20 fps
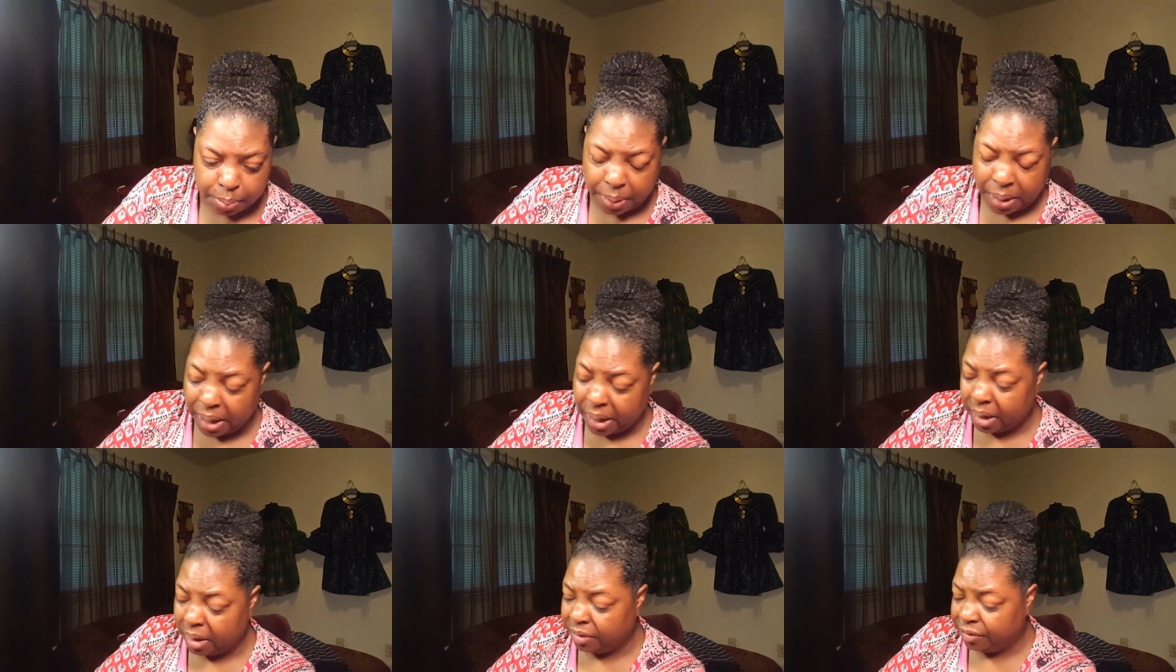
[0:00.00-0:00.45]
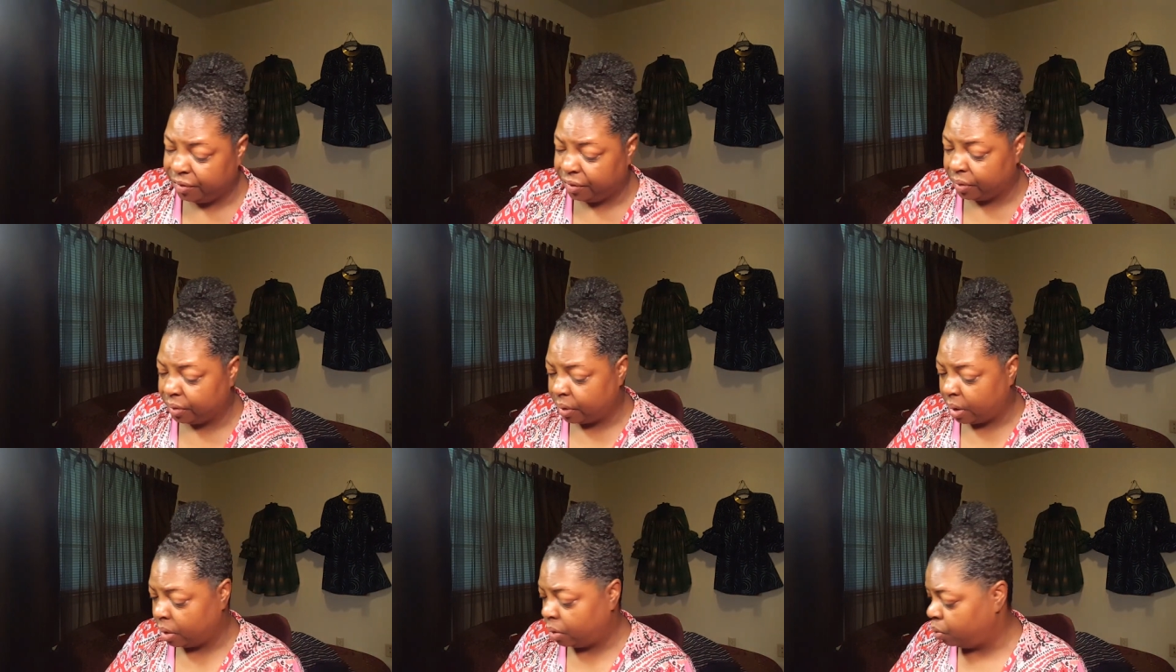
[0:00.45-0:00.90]

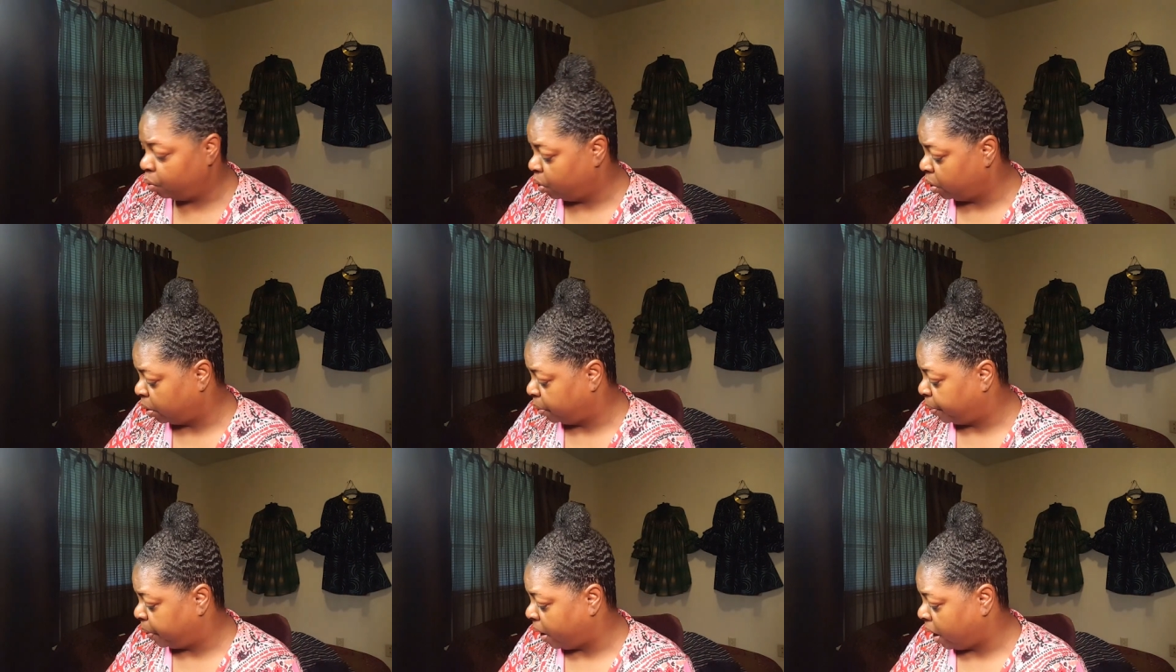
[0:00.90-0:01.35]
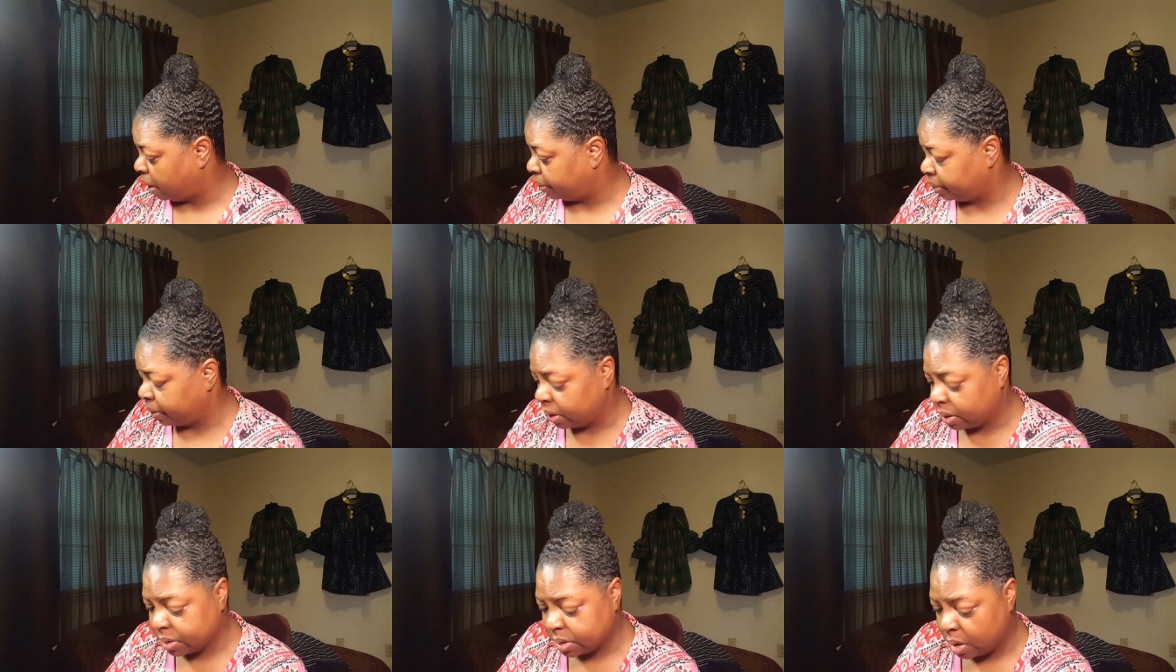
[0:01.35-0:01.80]
Painful. I don't want to
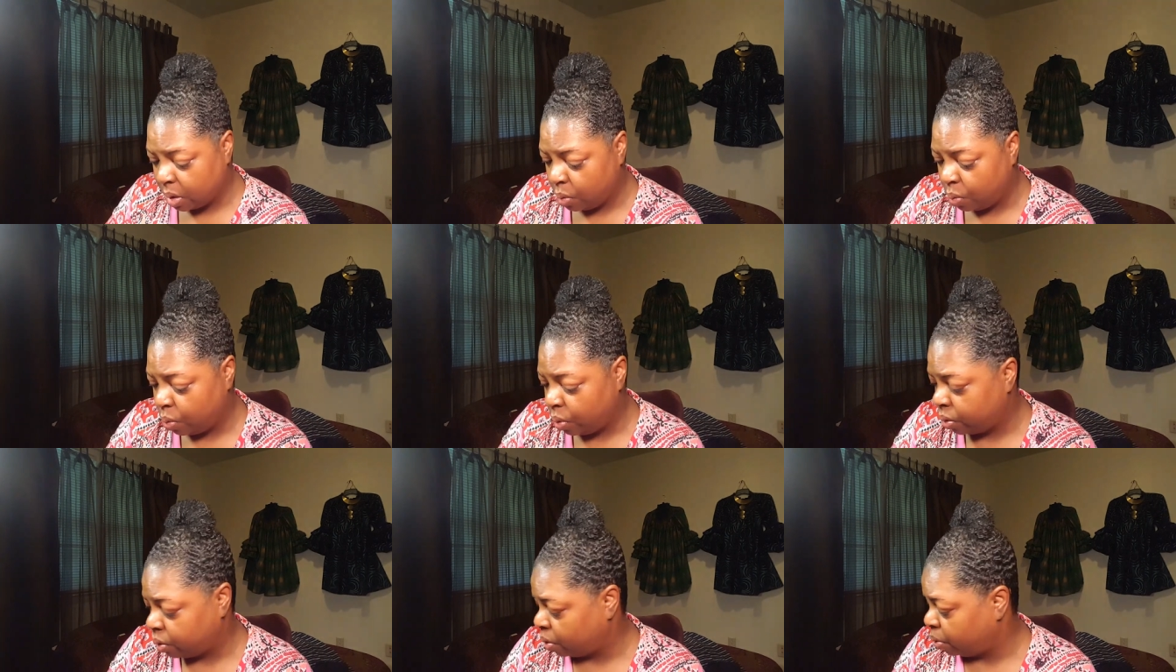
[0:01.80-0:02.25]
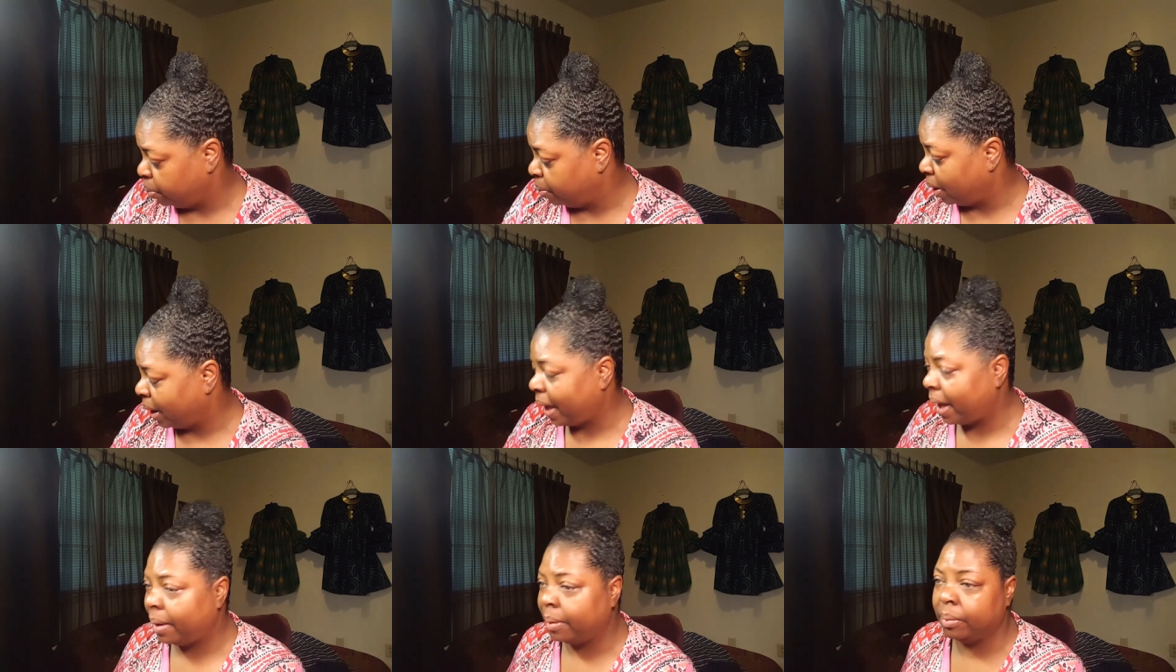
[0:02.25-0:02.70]
pop it because I don't want no
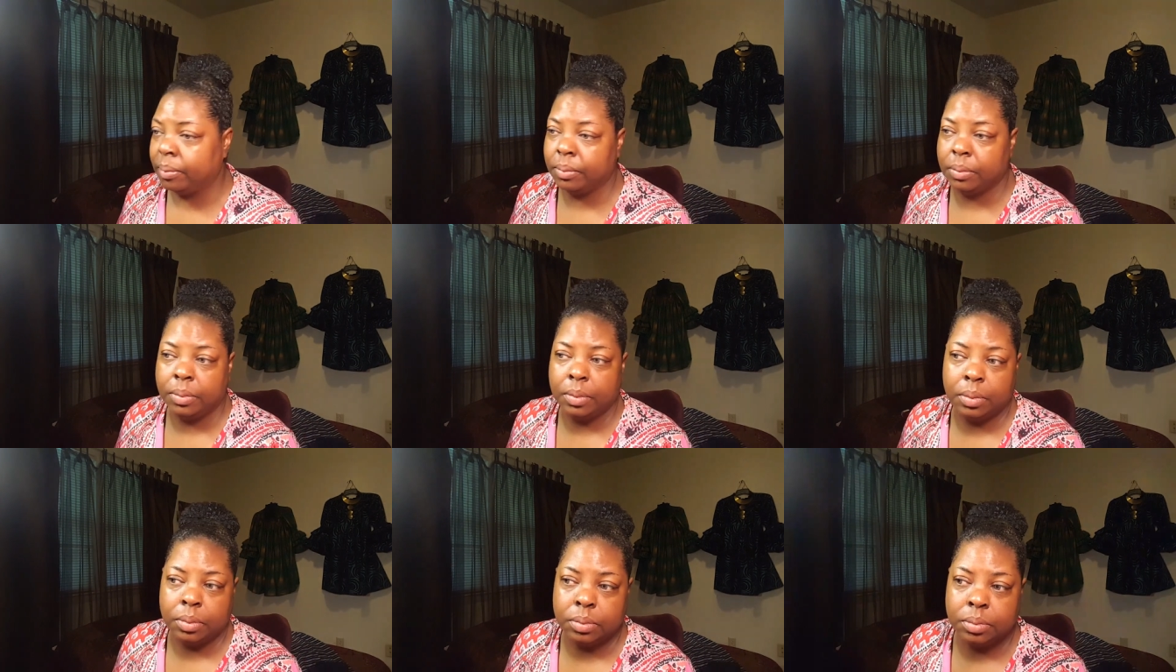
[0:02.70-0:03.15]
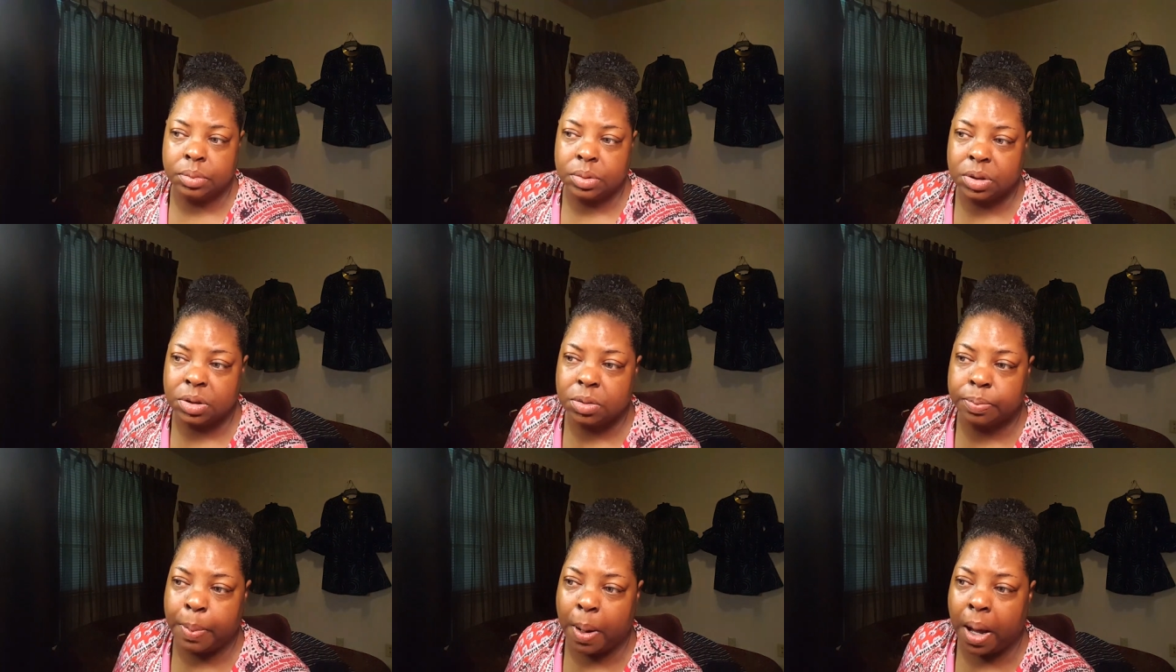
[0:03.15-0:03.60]
black
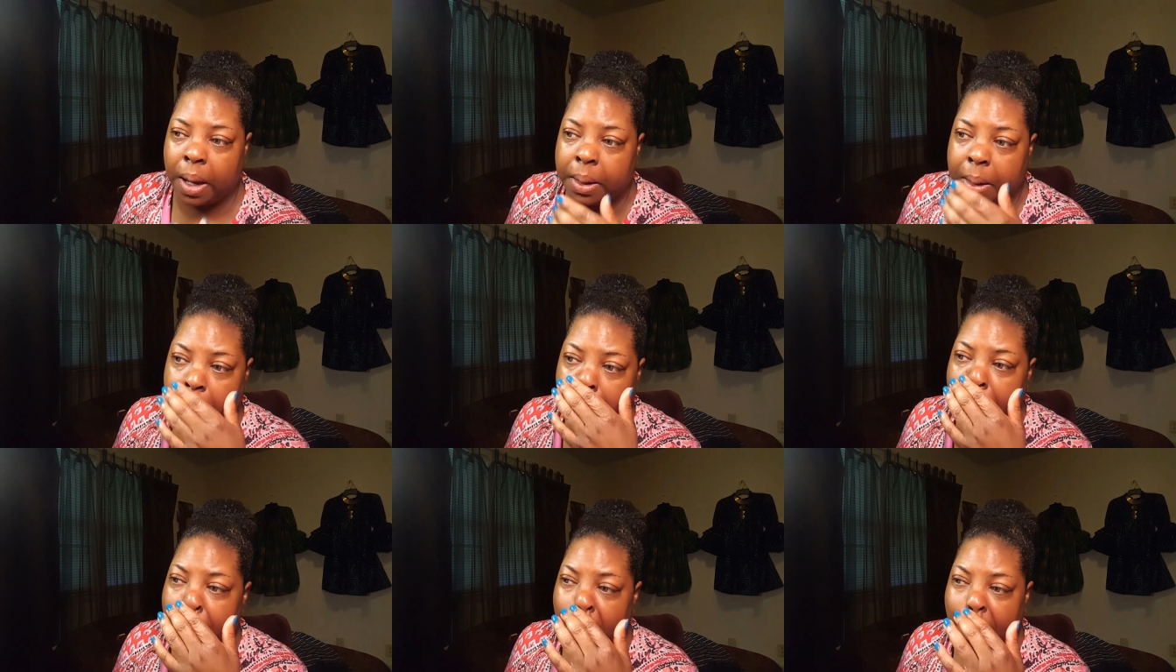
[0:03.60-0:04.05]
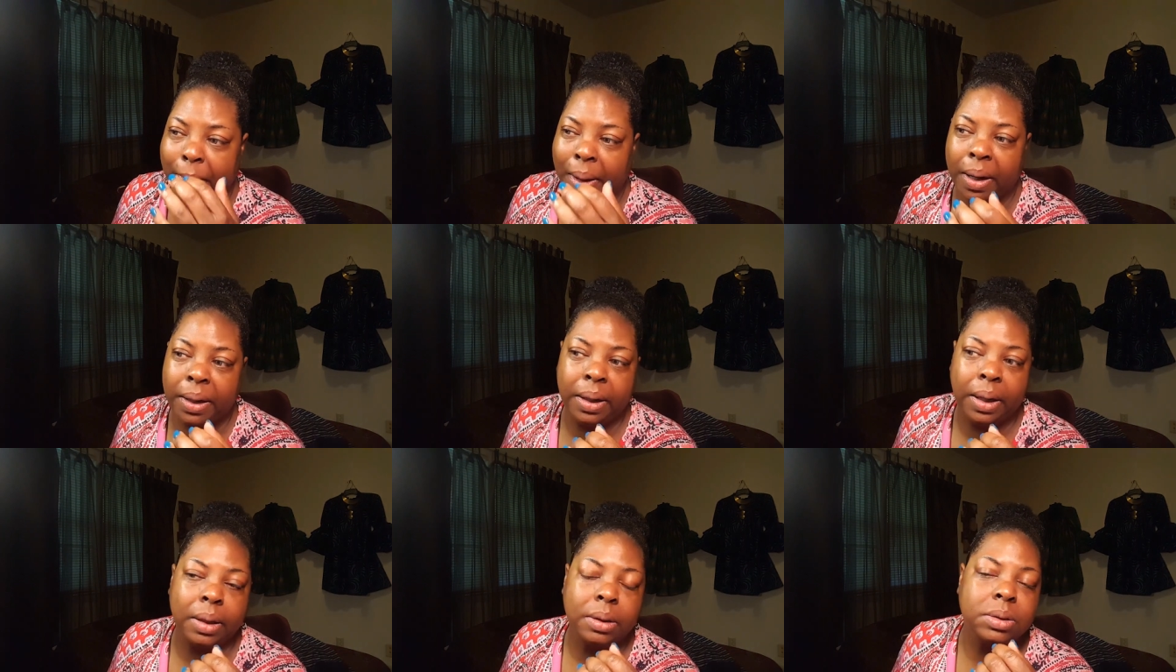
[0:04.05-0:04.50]
spot to come on
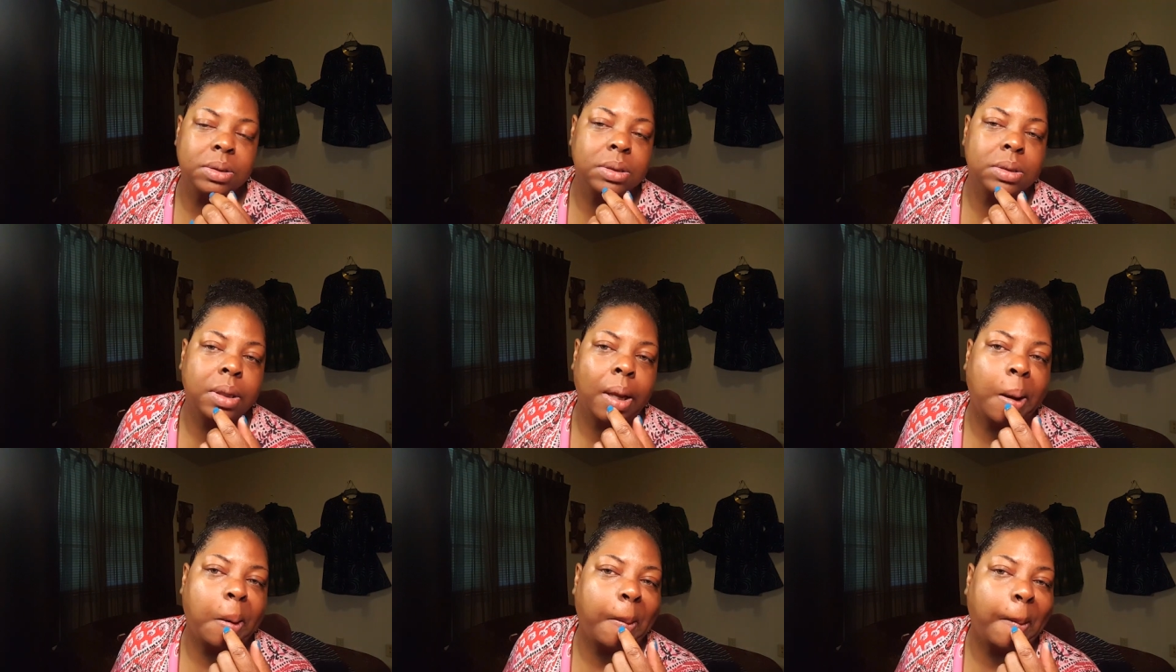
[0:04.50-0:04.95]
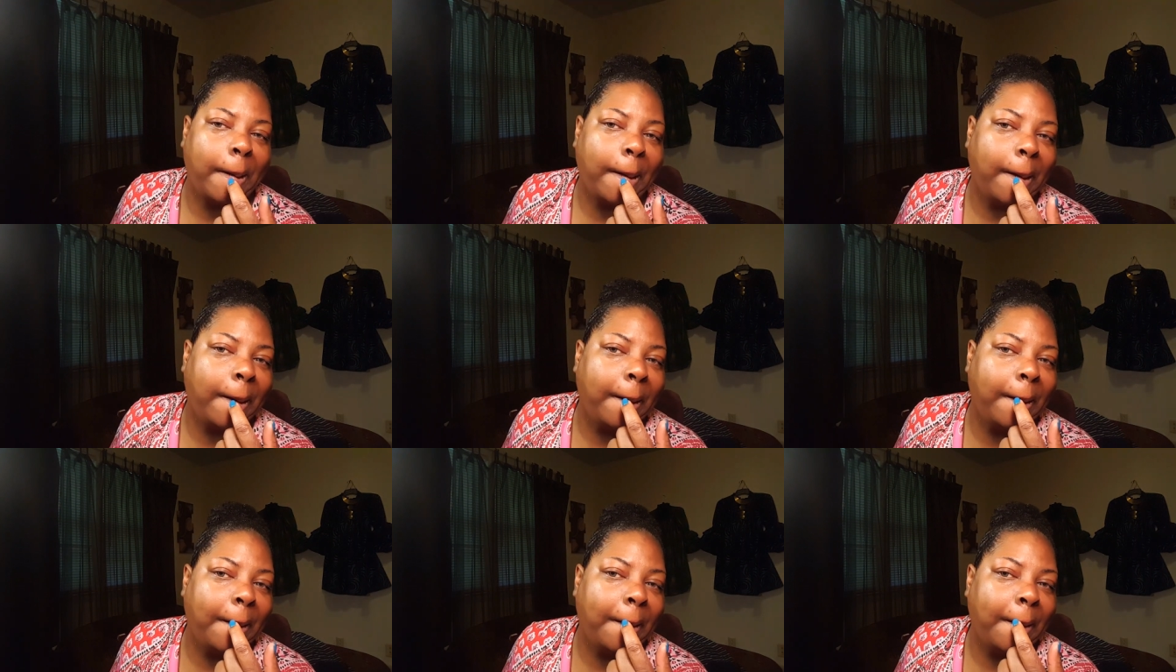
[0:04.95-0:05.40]
my neck just like
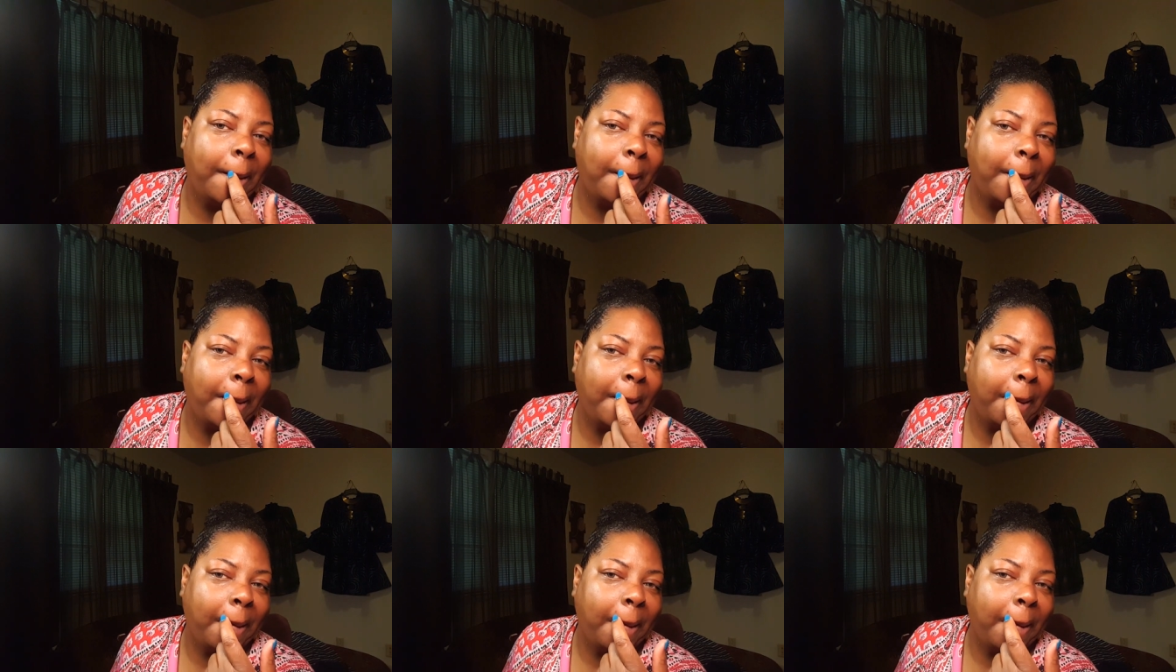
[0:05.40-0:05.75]
right here.